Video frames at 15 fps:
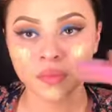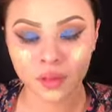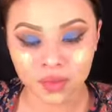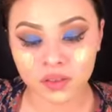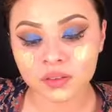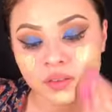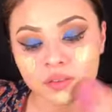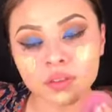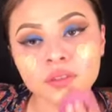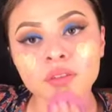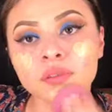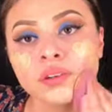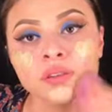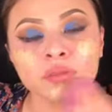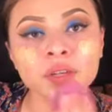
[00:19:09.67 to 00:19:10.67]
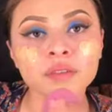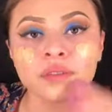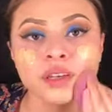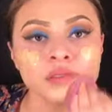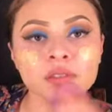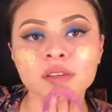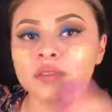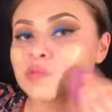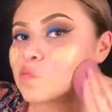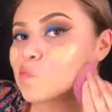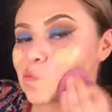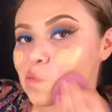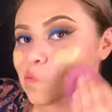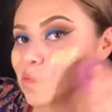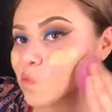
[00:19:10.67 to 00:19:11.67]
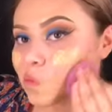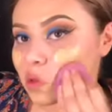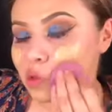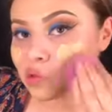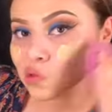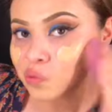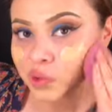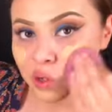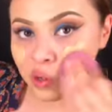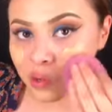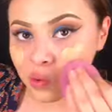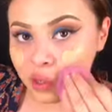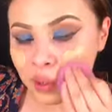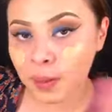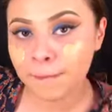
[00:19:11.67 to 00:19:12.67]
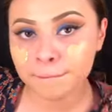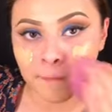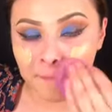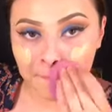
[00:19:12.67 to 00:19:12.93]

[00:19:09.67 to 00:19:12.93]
I'm gonna use this one to go over my face because it's just bigger and quicker.